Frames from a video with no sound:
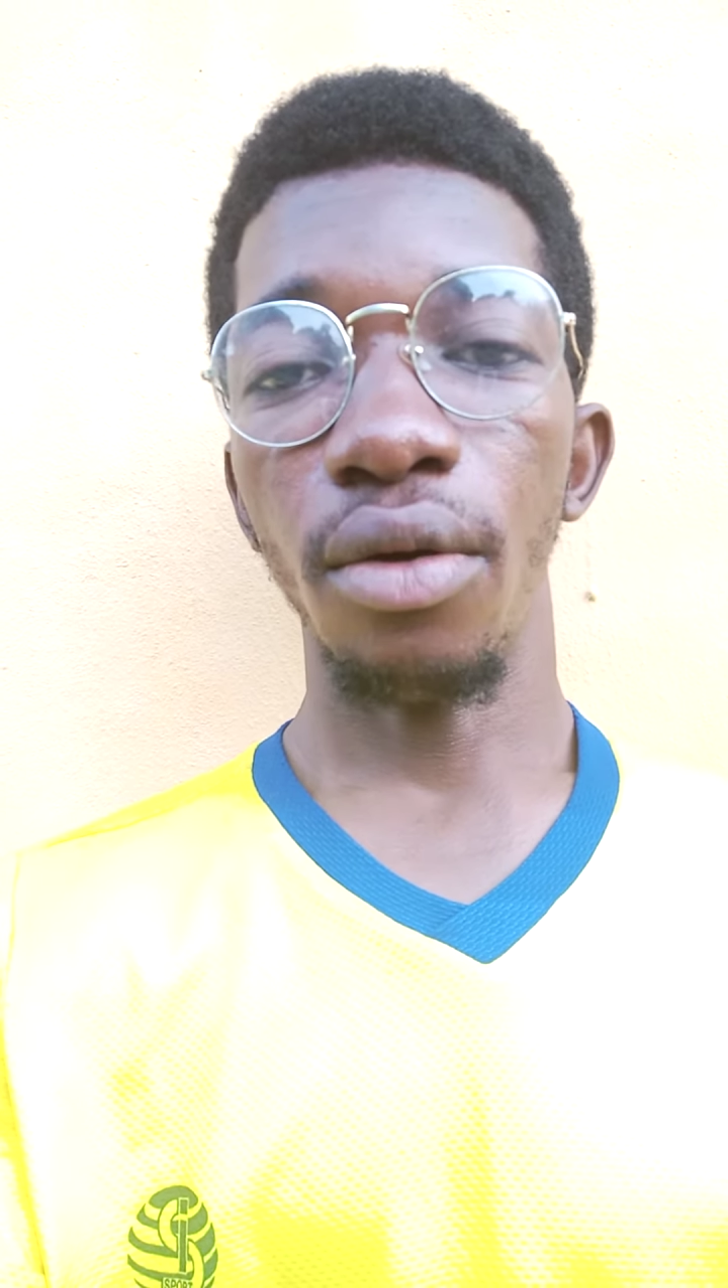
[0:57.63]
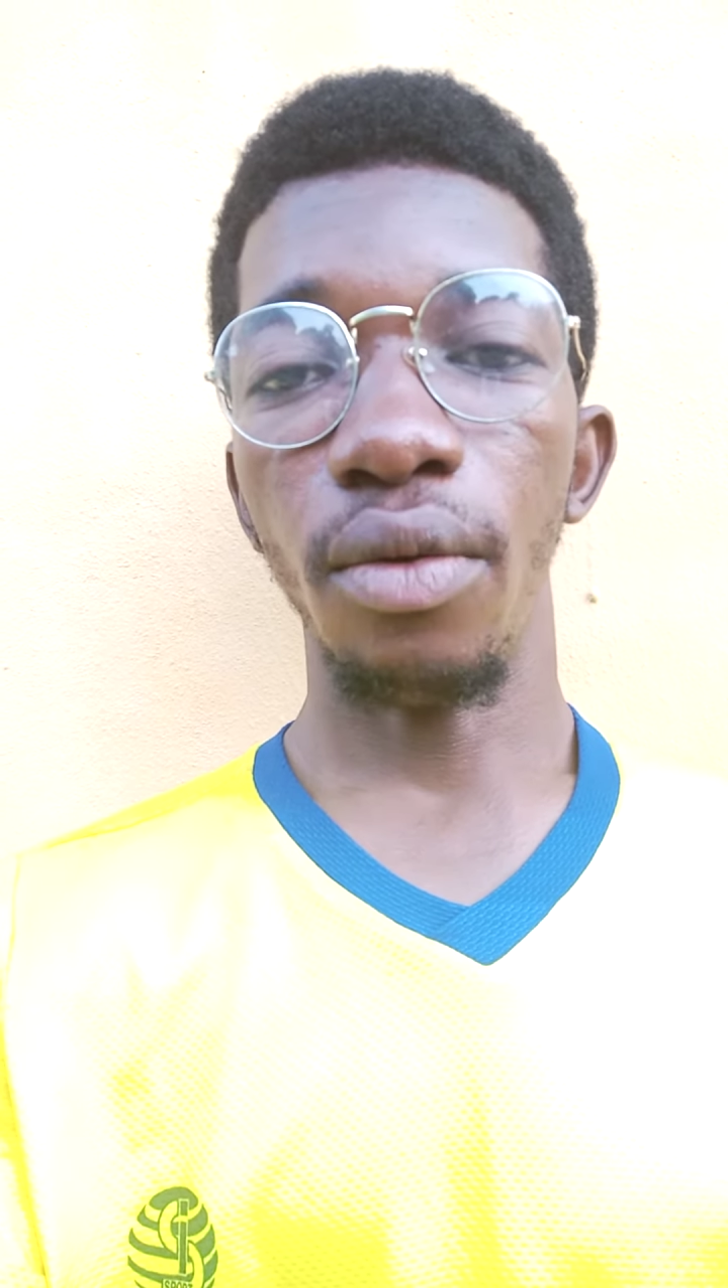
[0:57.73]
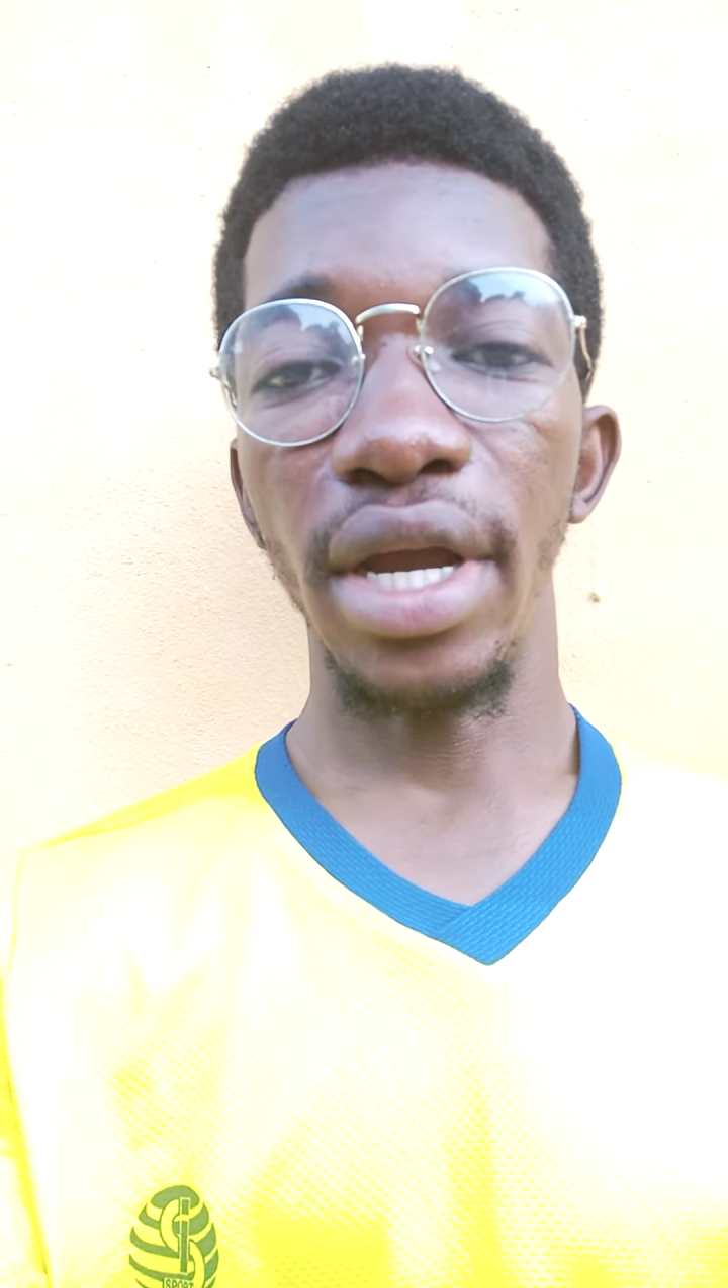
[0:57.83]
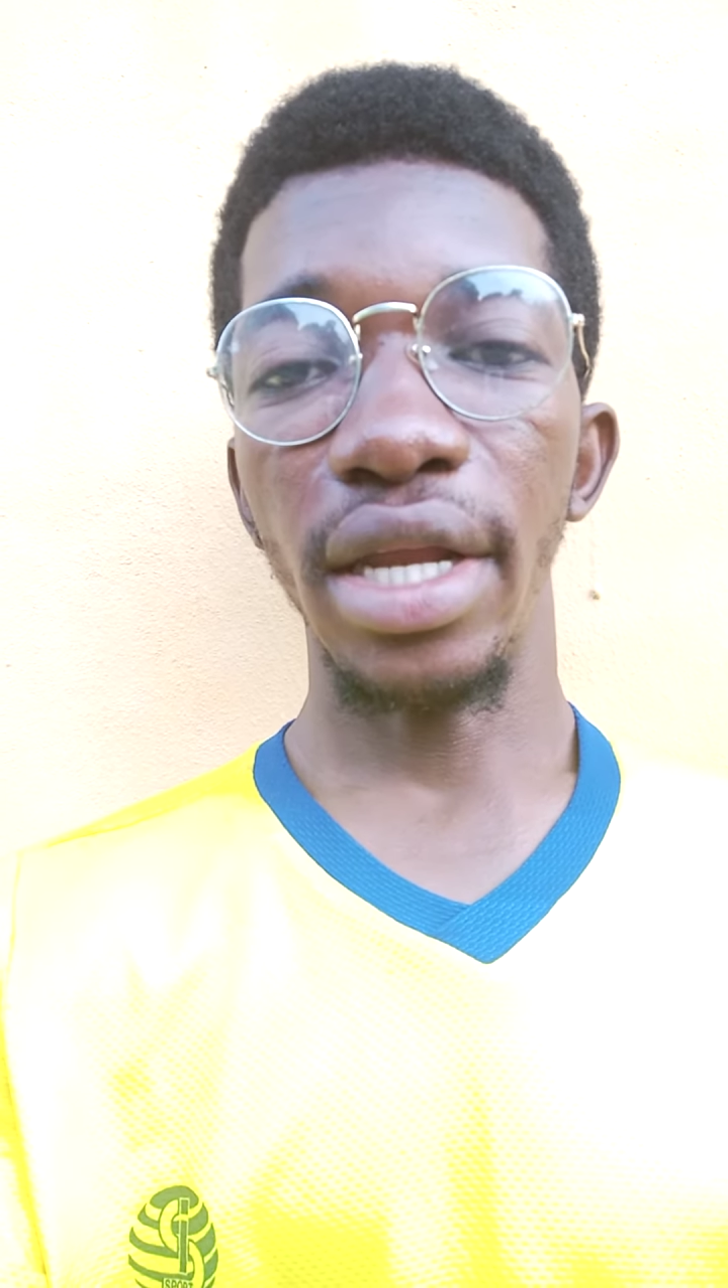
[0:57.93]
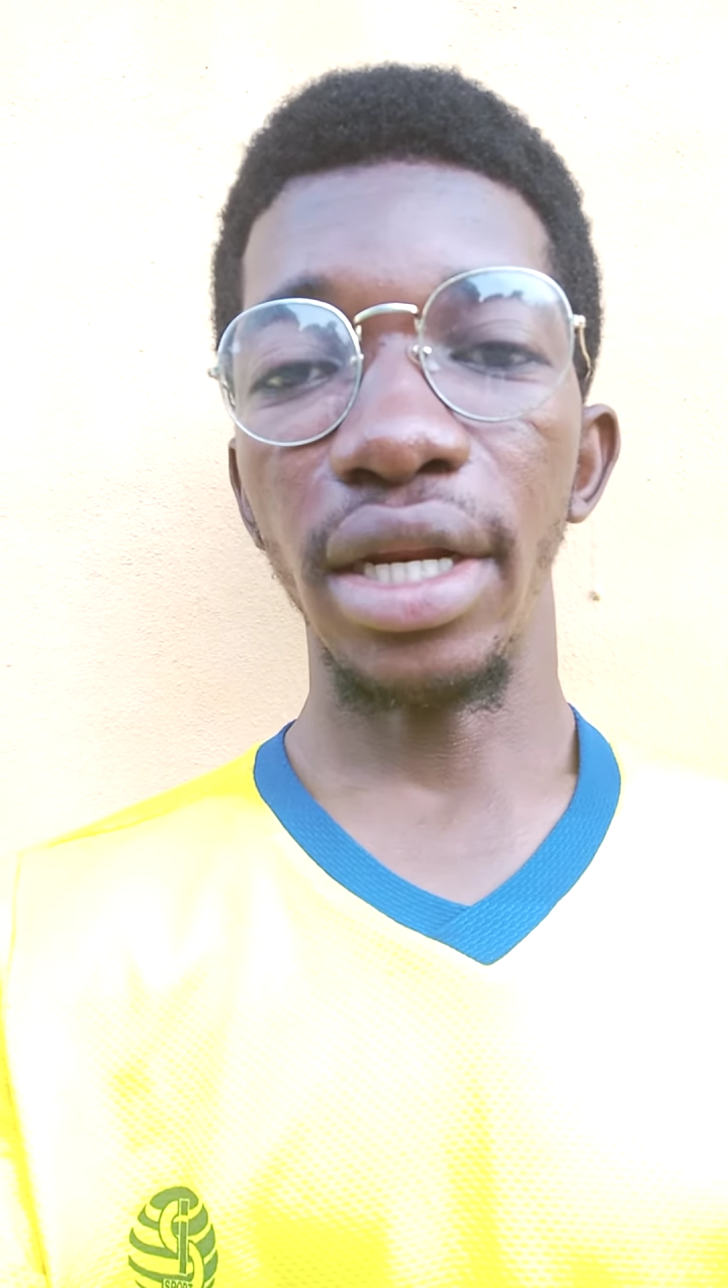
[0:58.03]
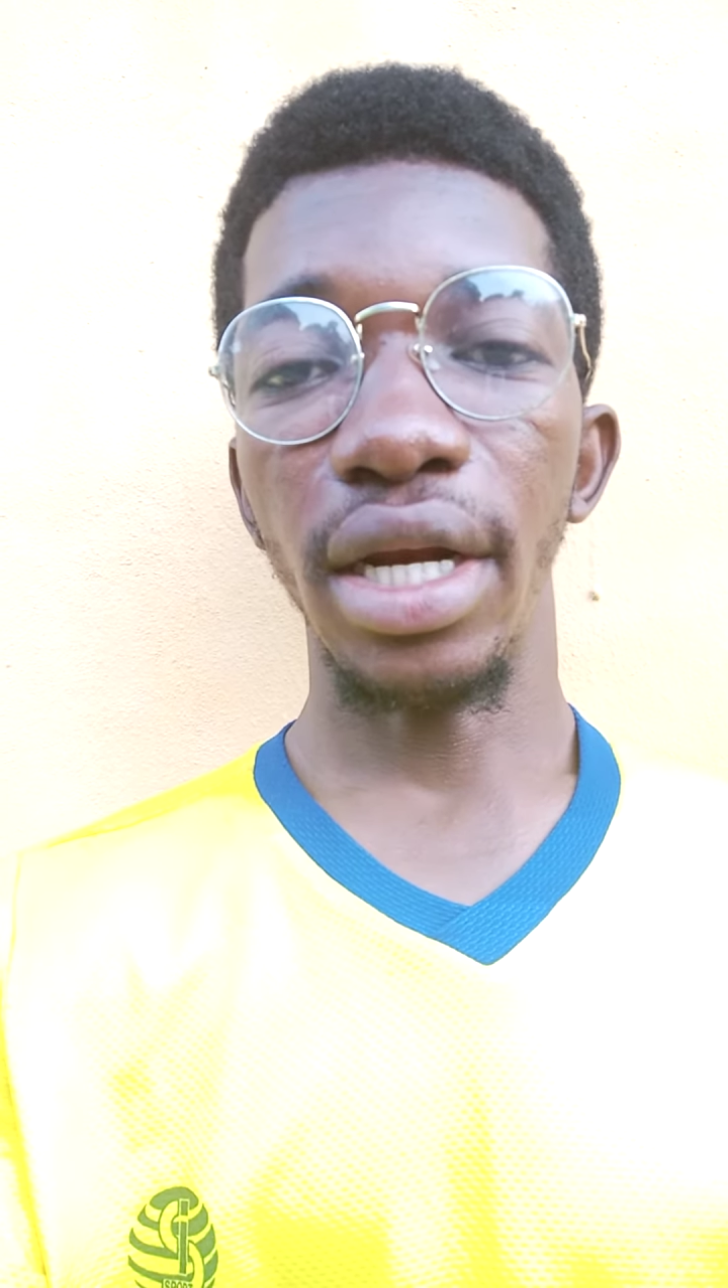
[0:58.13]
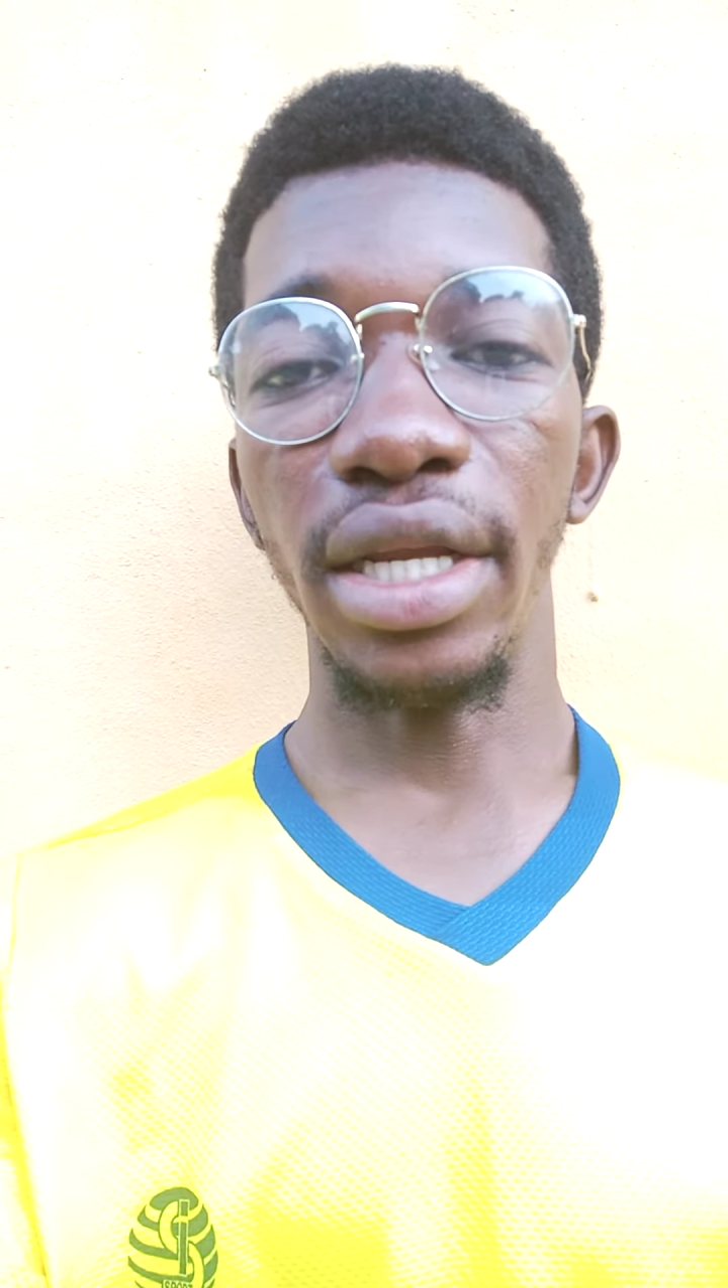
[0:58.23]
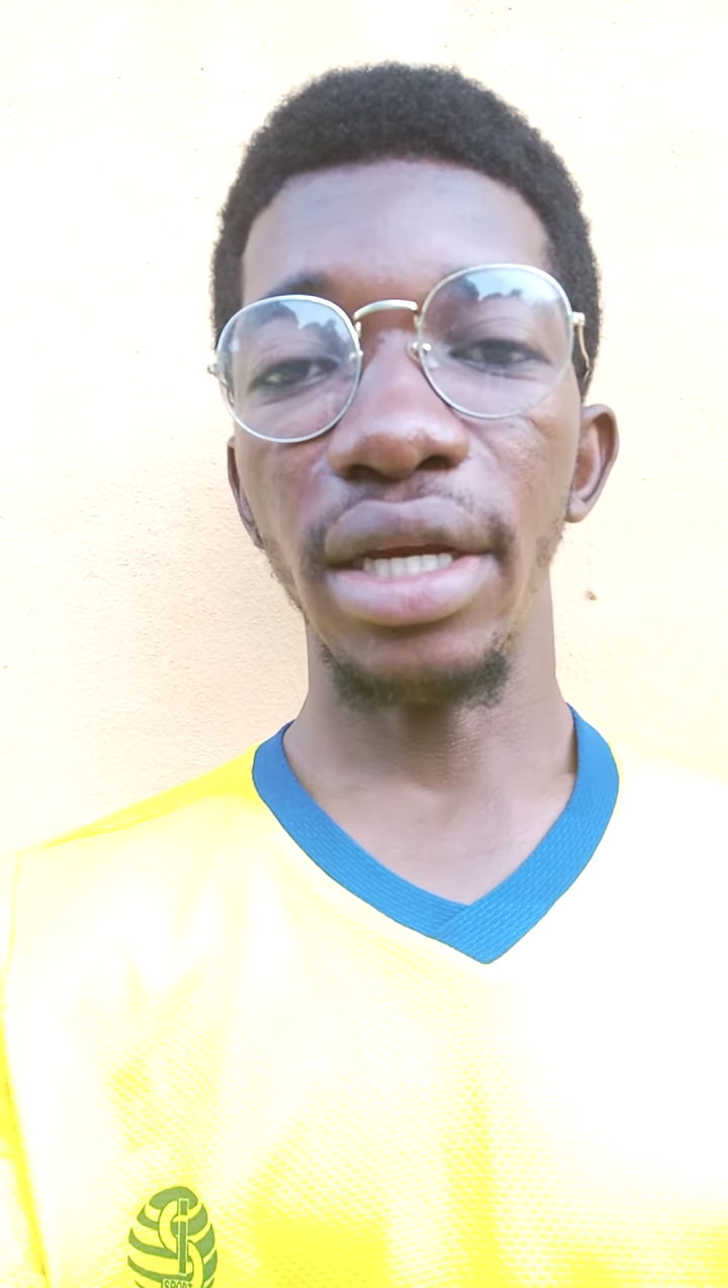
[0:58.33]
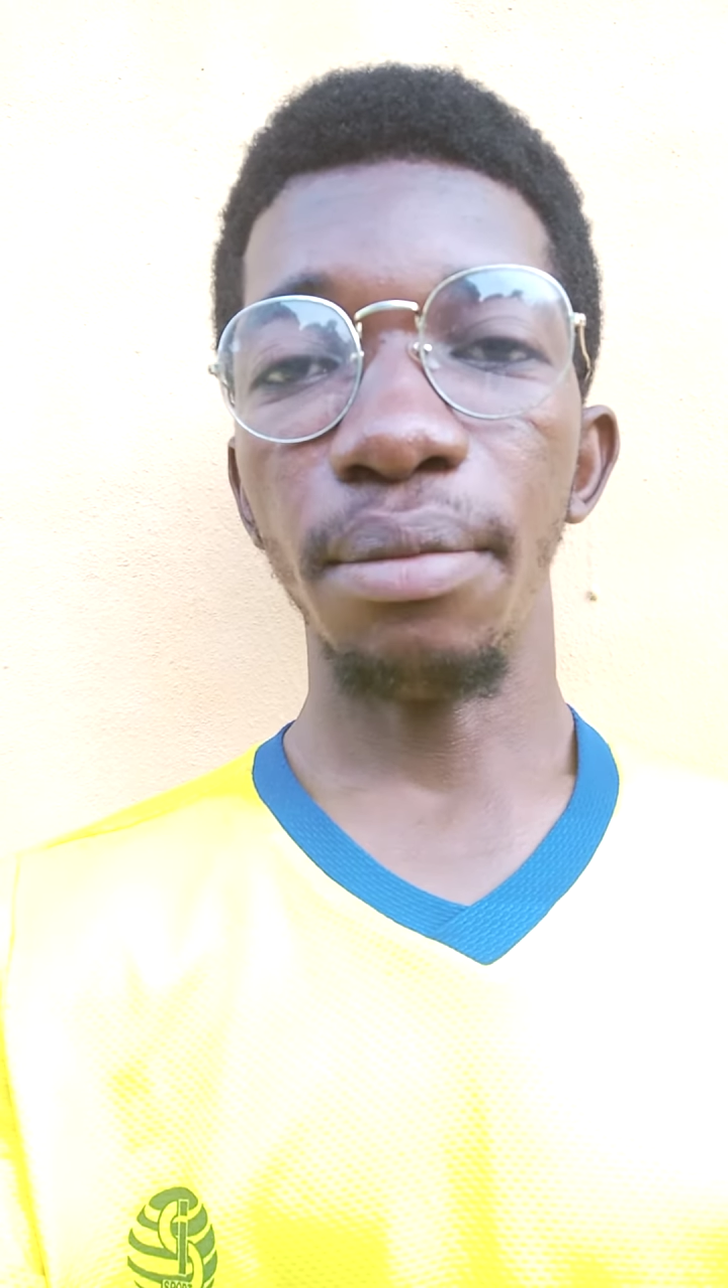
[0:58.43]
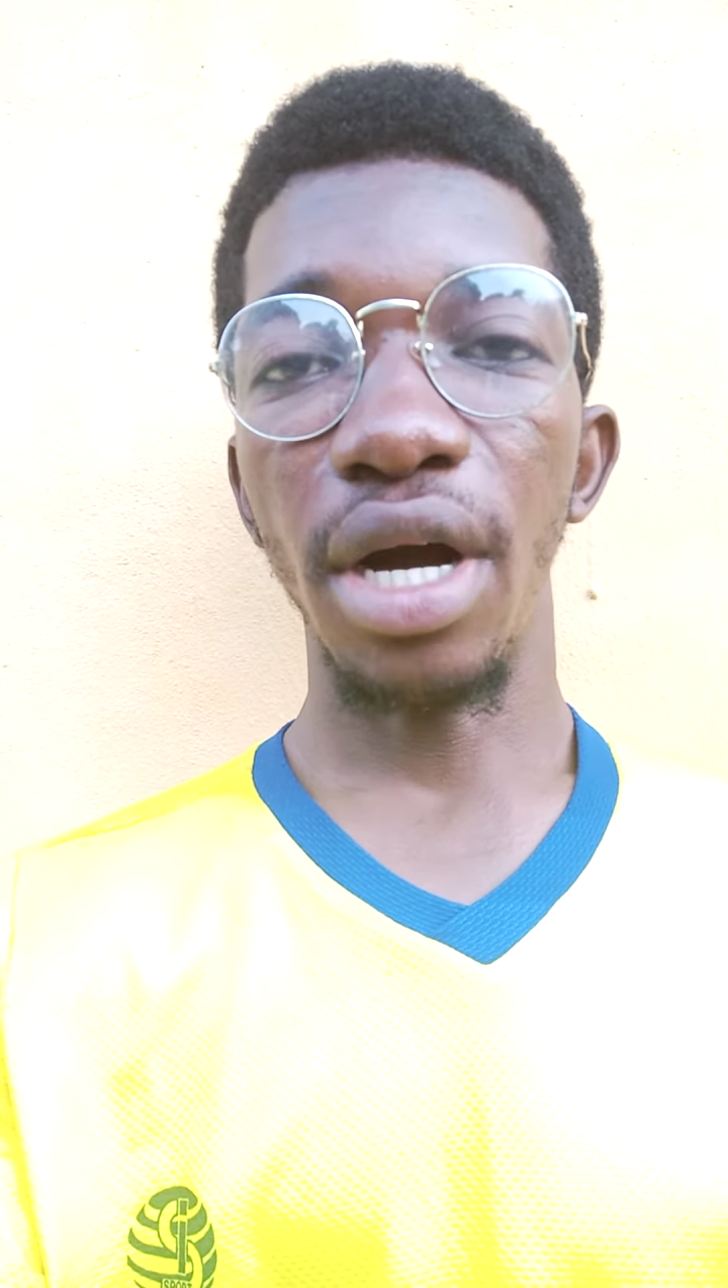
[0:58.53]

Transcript: when the league